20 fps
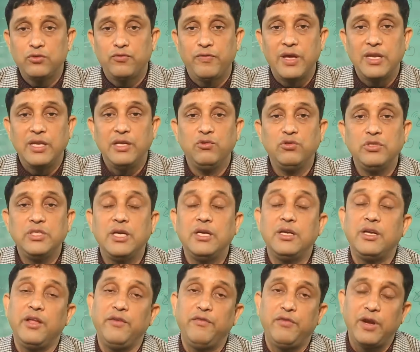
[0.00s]
were
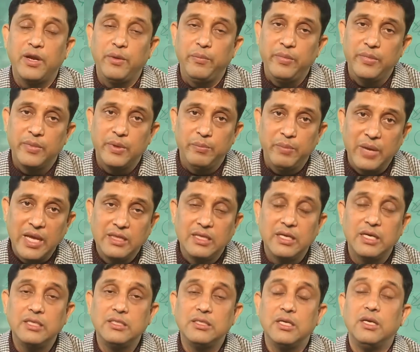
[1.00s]
using different
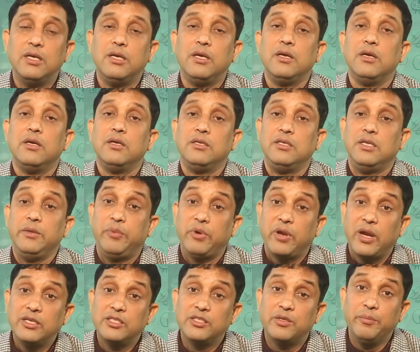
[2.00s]
methods,
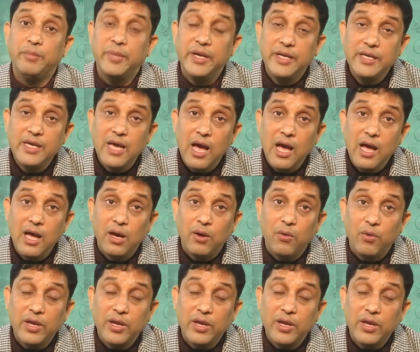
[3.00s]
different media.